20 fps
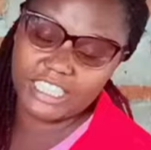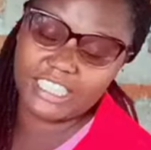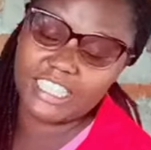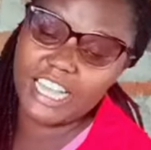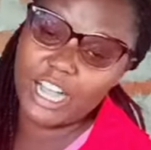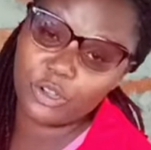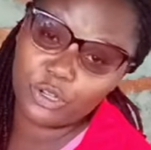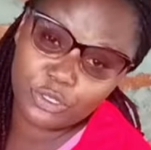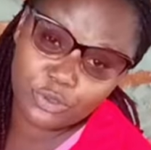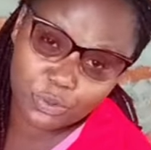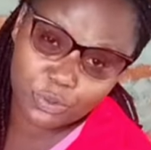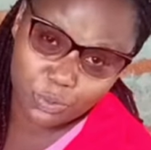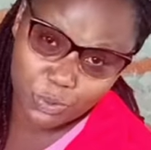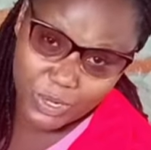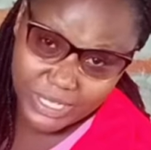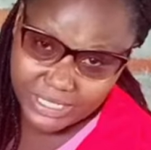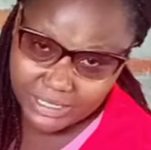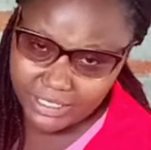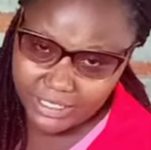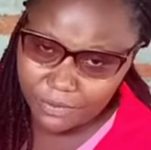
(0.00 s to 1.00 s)
they are going to
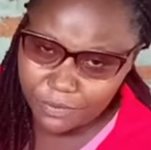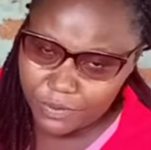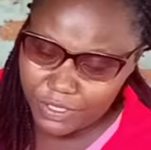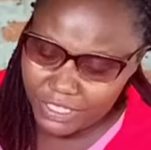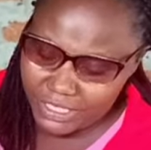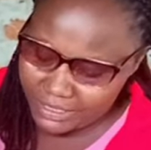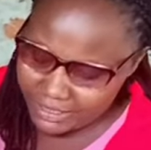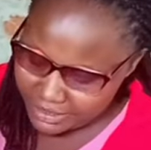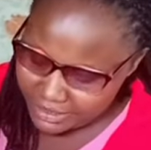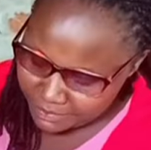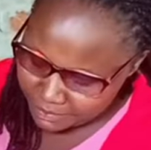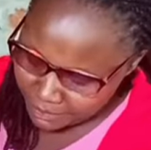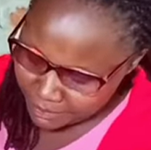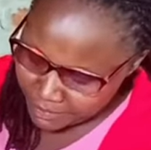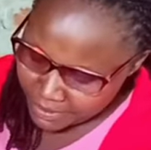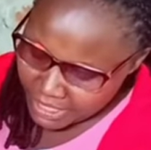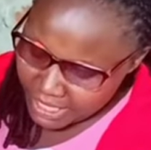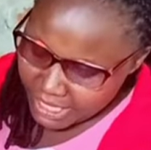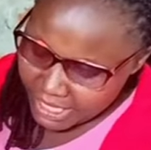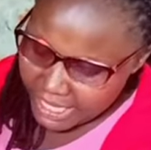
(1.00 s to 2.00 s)
waste the feeds.
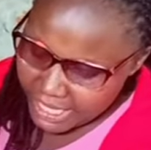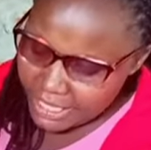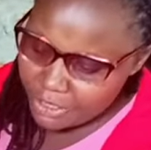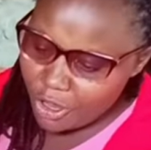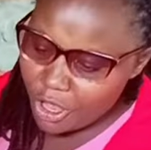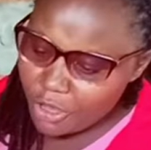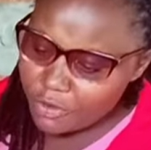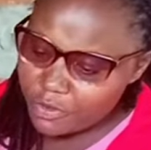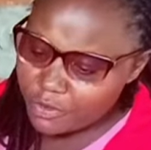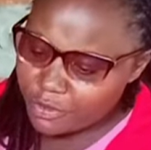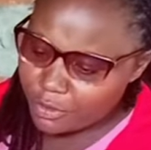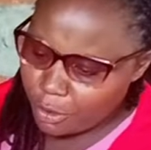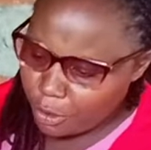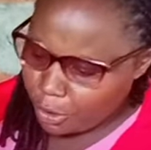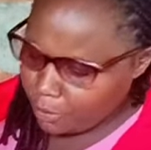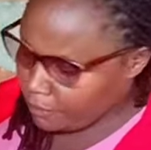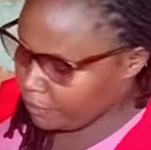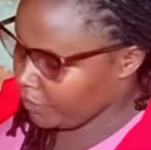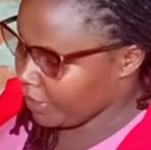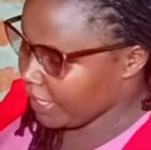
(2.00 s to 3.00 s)
And also
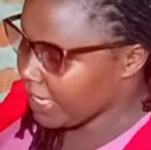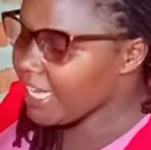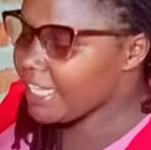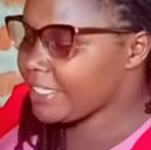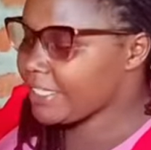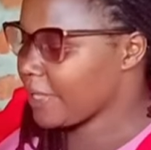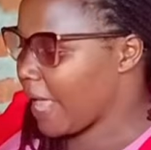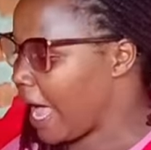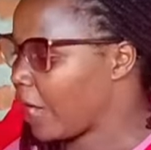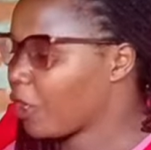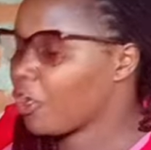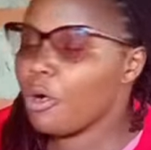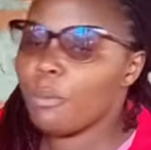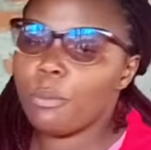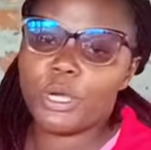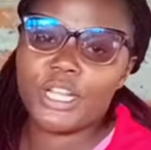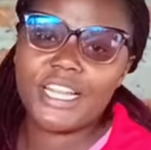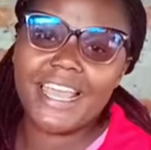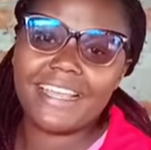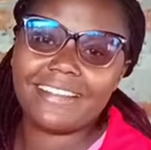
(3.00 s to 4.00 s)
it
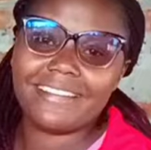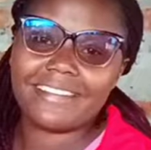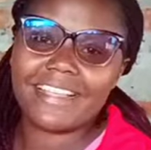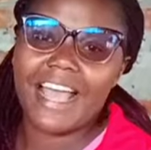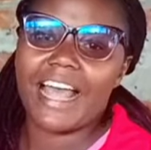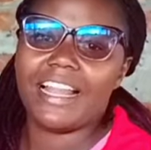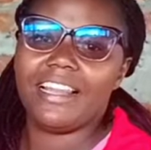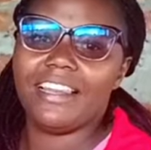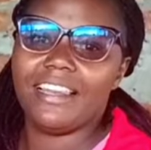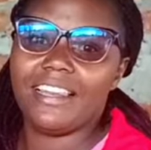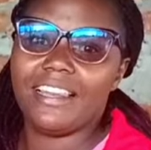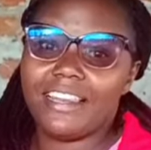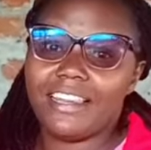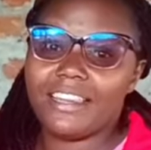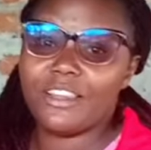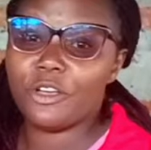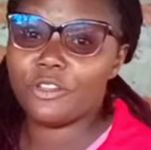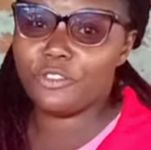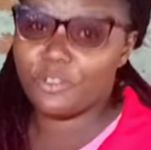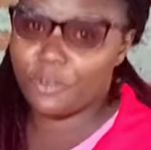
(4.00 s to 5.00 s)
accommodates a
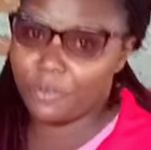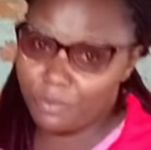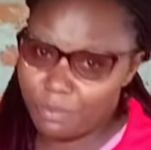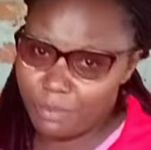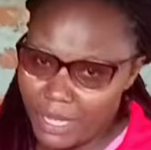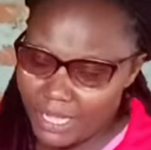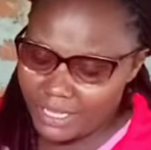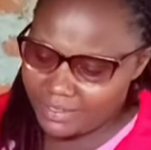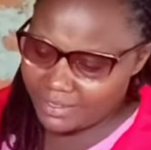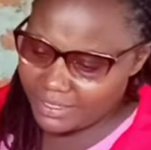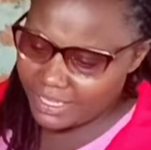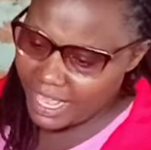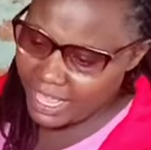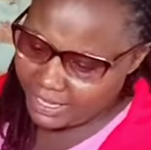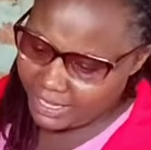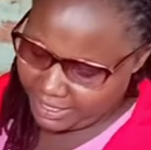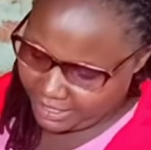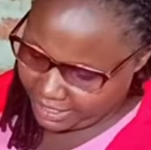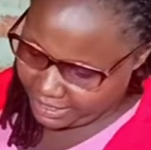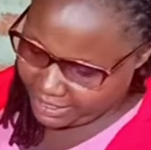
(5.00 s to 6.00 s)
lot of birds. Like
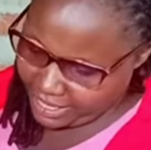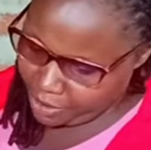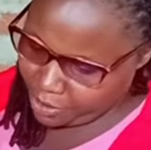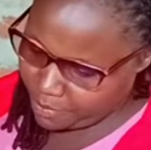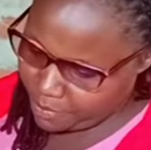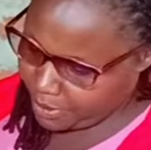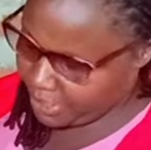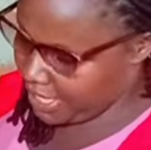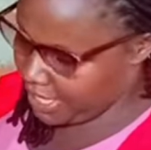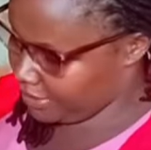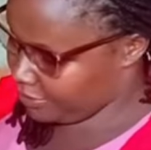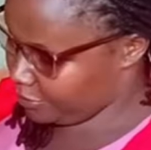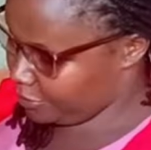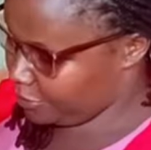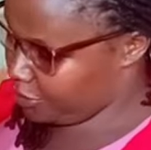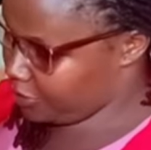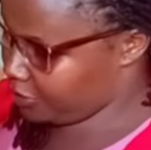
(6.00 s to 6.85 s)
it accommodates close